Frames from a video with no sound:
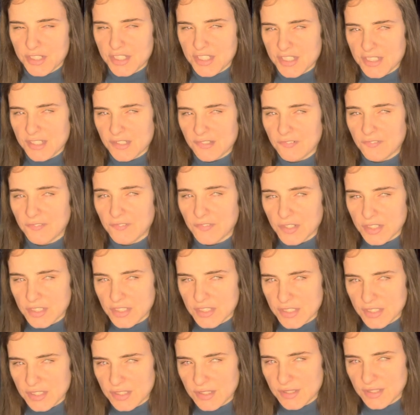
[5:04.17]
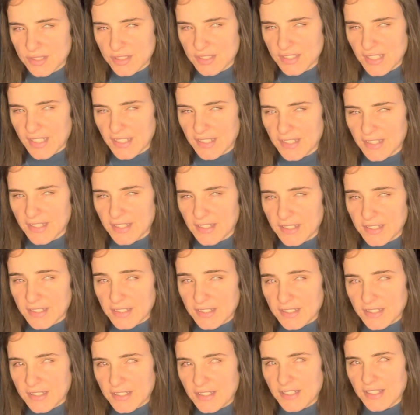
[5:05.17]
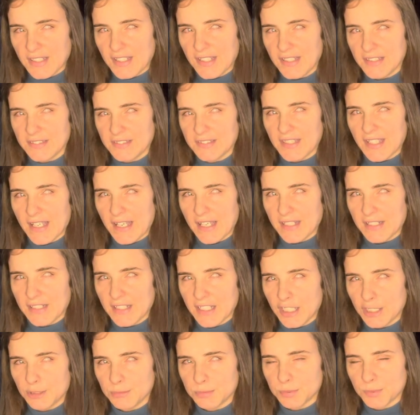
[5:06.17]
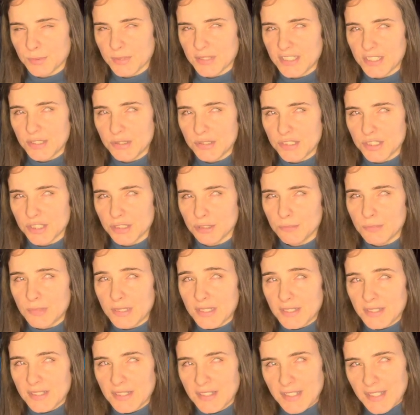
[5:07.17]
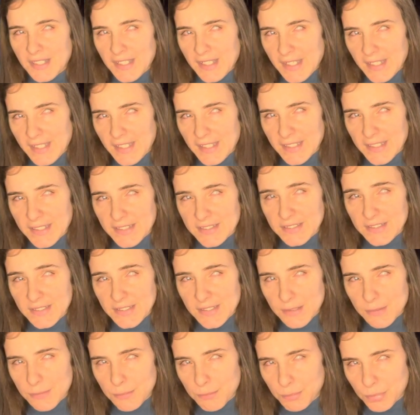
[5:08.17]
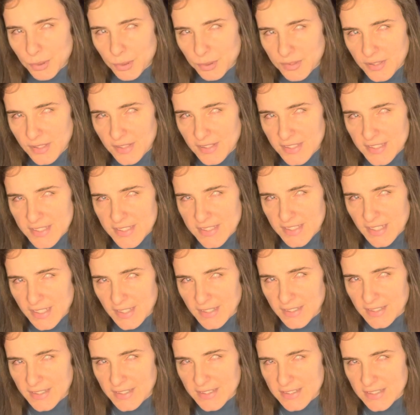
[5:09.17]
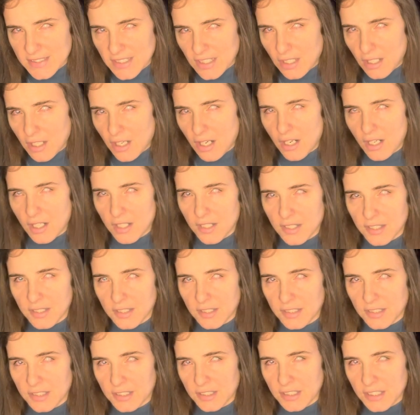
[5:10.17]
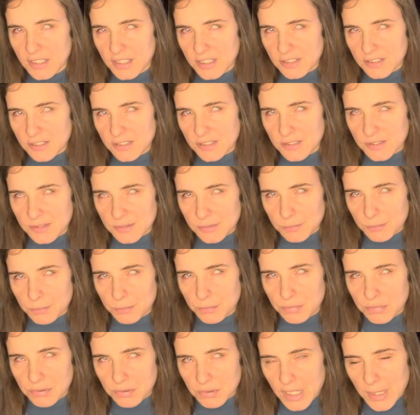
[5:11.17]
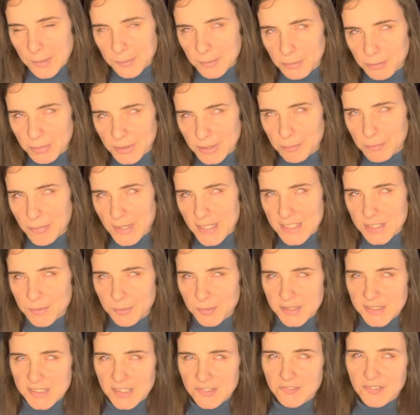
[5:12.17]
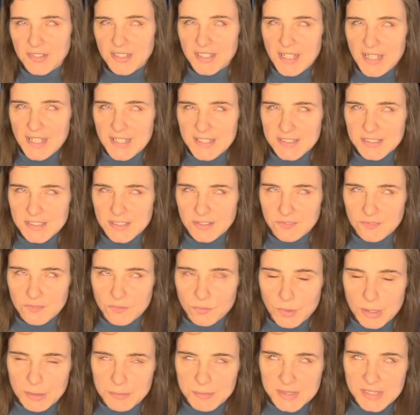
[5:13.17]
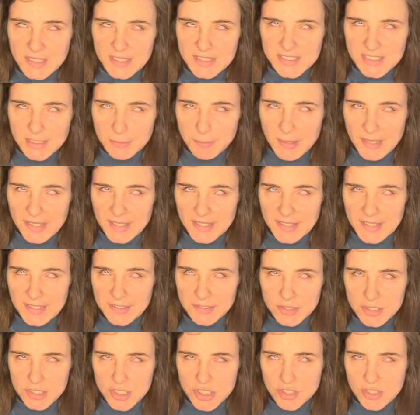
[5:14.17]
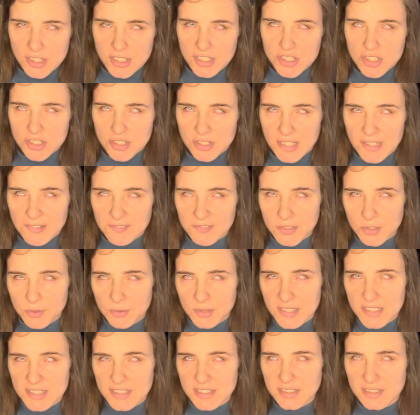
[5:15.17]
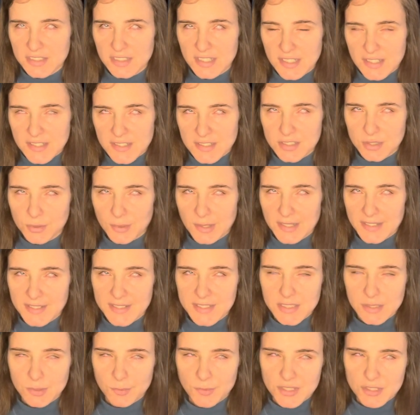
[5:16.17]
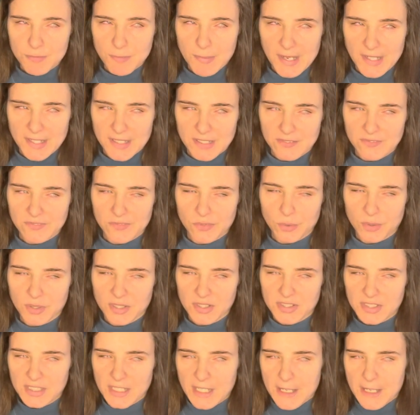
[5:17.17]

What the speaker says: is the first setting, and that helped with YouTube. And both of these settings are probably best with different kinds of websites depending on their structure, I've noticed. So I can switch back and forth.